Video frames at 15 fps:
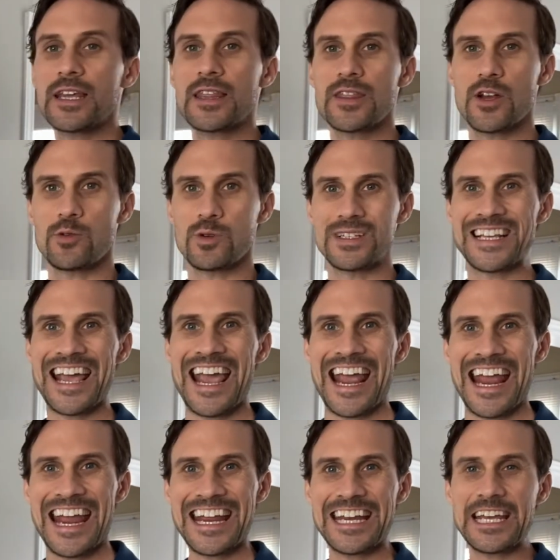there was
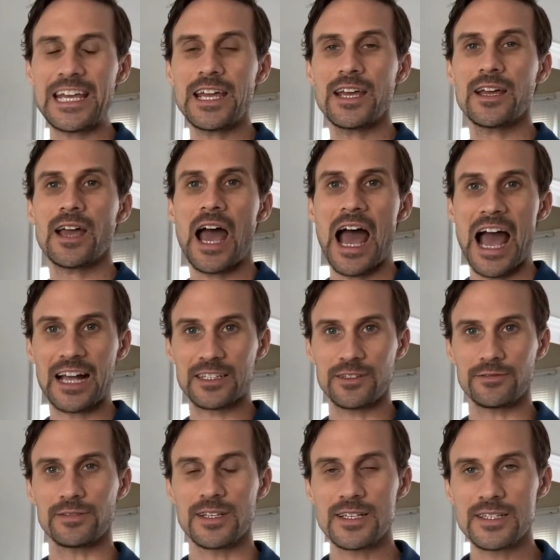80
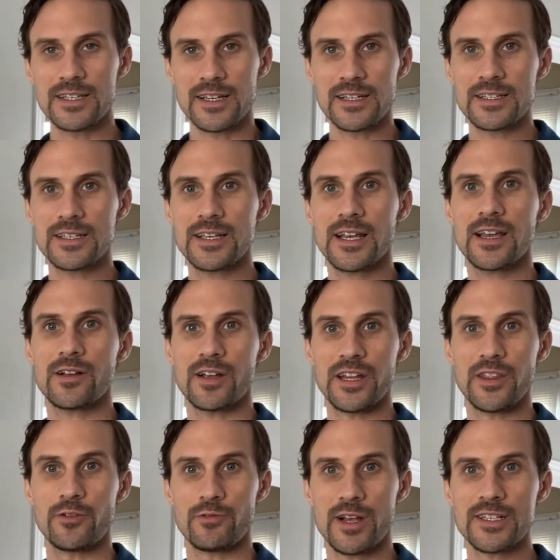active listings in
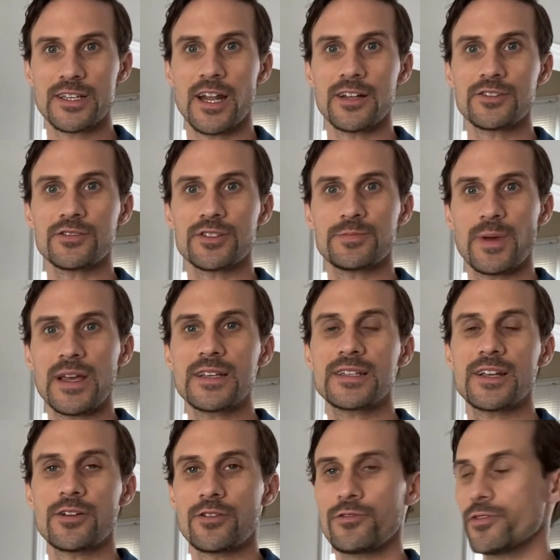the residential space
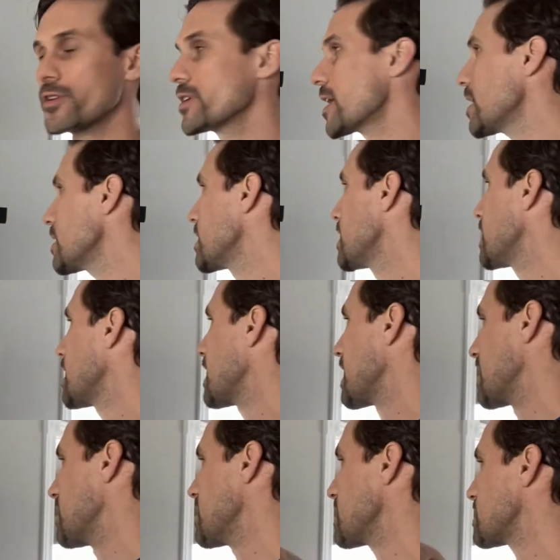here in Orillia.
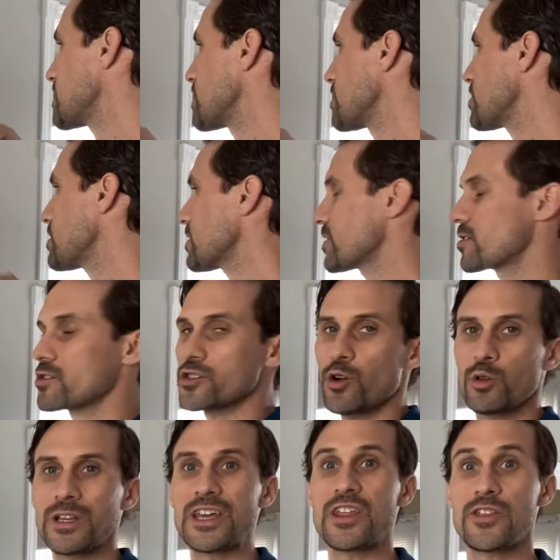This year, there's
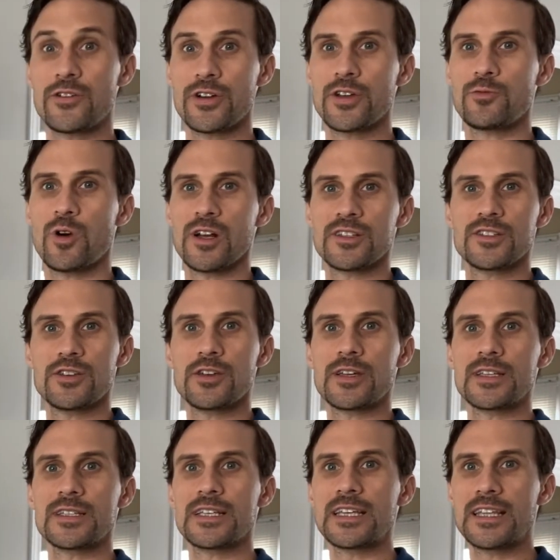only 31. So you can
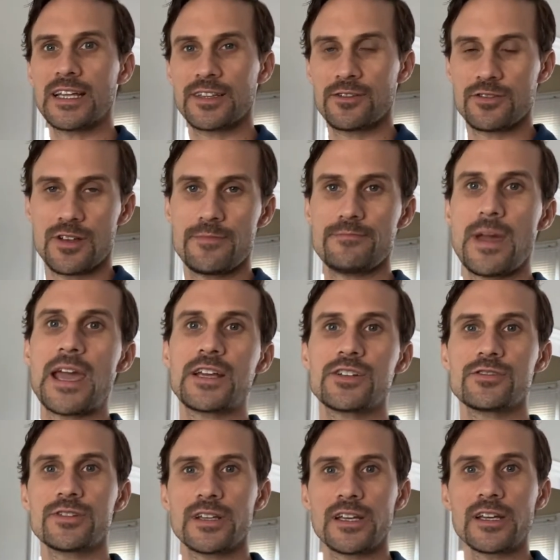see that there's a major
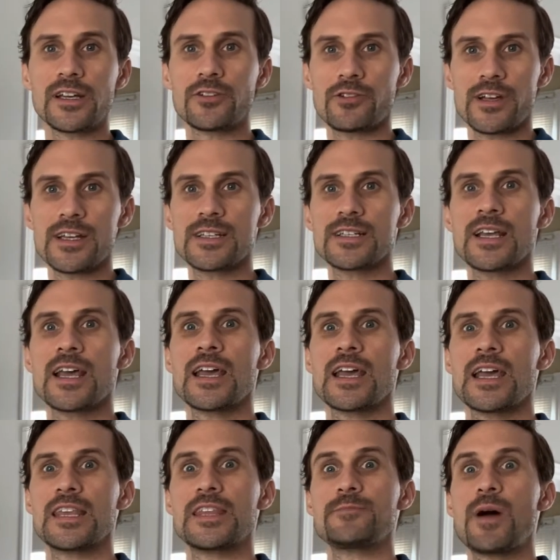decrease
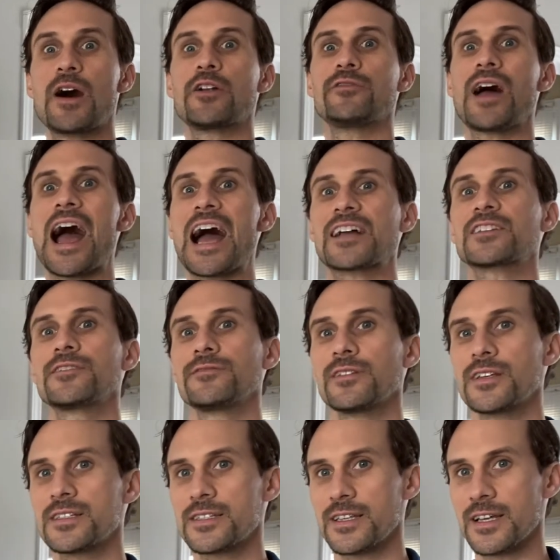in the amount of active
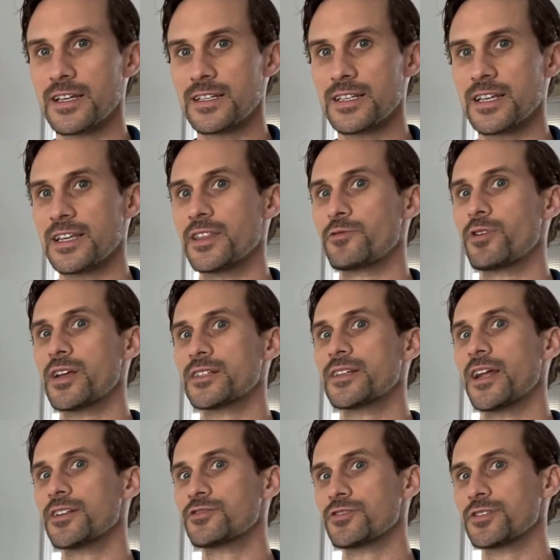listings in the
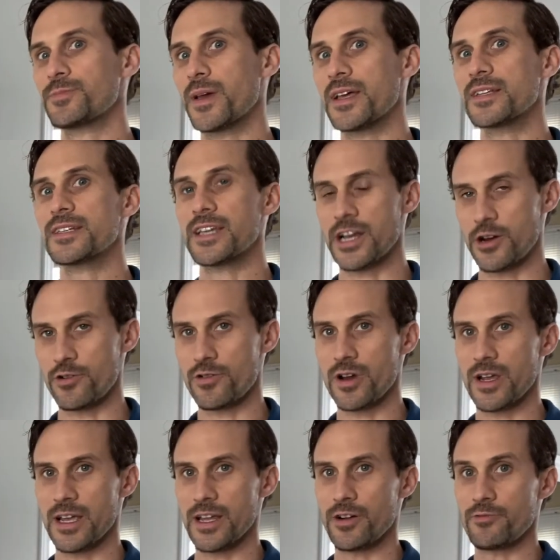residential space here
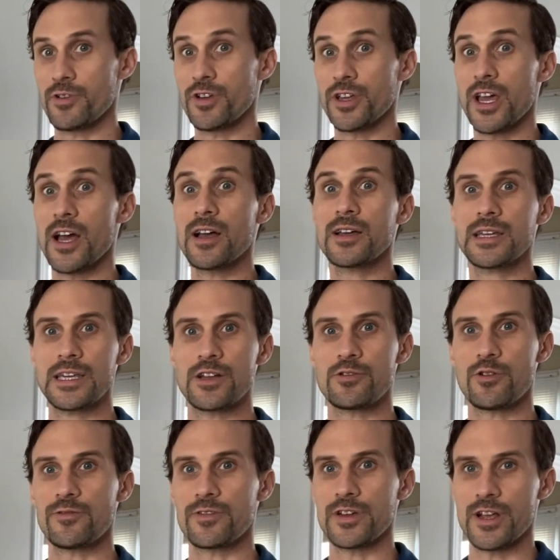in Orillia year
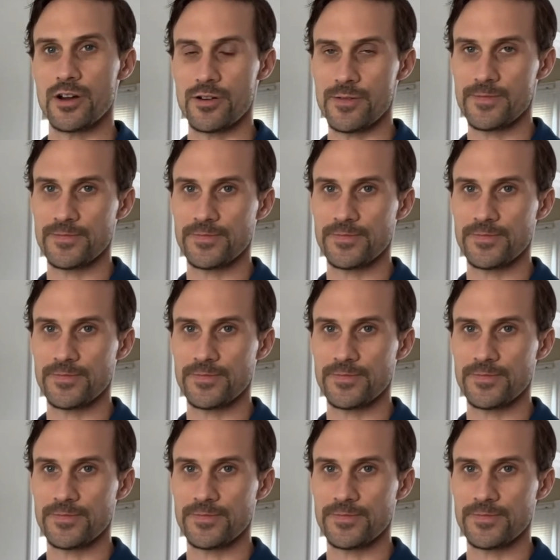over year.